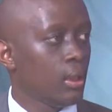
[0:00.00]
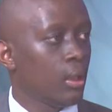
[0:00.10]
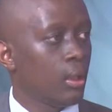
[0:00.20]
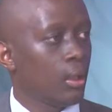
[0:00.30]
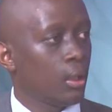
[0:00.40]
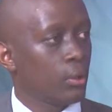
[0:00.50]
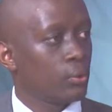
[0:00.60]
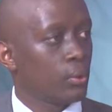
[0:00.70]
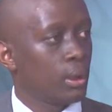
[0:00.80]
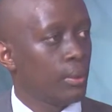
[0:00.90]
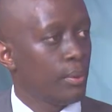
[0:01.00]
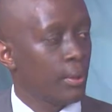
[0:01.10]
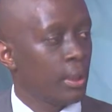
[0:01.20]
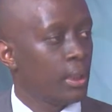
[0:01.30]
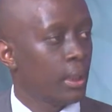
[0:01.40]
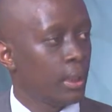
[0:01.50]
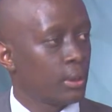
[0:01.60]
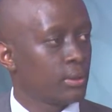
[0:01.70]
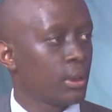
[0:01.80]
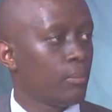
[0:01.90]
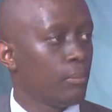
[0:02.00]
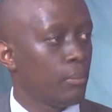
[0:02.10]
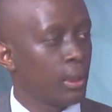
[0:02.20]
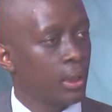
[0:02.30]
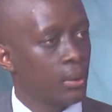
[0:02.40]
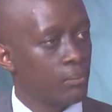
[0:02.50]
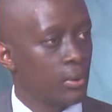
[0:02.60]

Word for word: uh, to bring in some income.